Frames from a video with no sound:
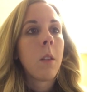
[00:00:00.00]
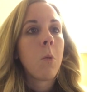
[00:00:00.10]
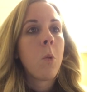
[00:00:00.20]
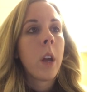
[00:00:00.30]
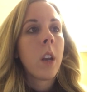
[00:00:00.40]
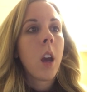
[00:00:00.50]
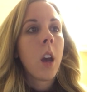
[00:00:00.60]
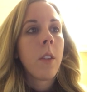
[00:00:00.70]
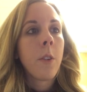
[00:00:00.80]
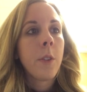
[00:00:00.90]
One
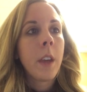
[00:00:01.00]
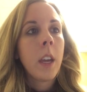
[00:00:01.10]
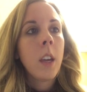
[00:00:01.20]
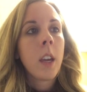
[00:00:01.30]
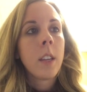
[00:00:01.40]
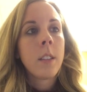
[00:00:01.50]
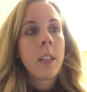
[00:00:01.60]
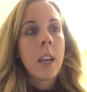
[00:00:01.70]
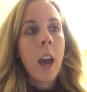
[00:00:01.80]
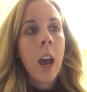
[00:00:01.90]
other thing is
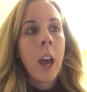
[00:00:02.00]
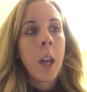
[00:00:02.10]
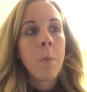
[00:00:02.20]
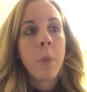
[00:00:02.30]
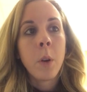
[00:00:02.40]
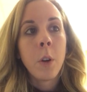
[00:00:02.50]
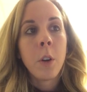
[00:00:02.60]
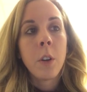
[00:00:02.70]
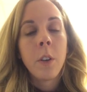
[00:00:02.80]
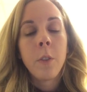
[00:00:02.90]
the
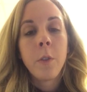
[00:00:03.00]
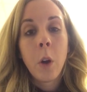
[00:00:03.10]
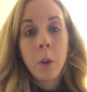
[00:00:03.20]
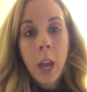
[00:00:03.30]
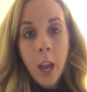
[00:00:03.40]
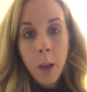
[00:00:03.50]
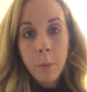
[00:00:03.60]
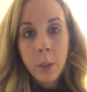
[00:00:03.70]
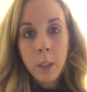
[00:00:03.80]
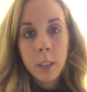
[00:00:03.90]
iBurn phone app.